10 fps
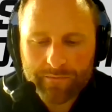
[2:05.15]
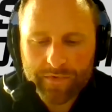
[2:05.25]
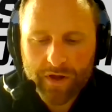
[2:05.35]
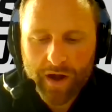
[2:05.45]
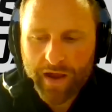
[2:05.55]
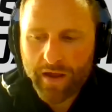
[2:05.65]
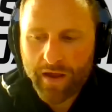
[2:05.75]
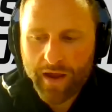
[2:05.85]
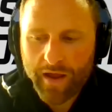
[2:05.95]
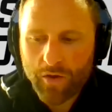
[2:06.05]
you know, I,
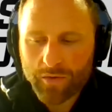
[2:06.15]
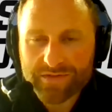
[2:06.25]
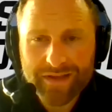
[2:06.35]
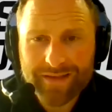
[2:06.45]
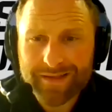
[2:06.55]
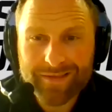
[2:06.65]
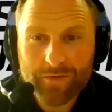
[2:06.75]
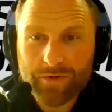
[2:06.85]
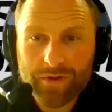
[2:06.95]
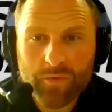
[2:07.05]
I always say that
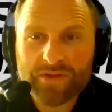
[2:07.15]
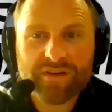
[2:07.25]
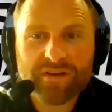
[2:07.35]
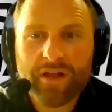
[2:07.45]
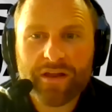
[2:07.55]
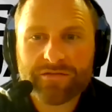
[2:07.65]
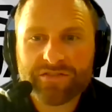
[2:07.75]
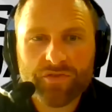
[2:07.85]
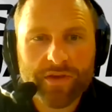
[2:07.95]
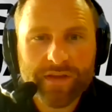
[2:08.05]
there really wasn't a lot of
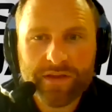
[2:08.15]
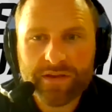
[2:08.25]
strength and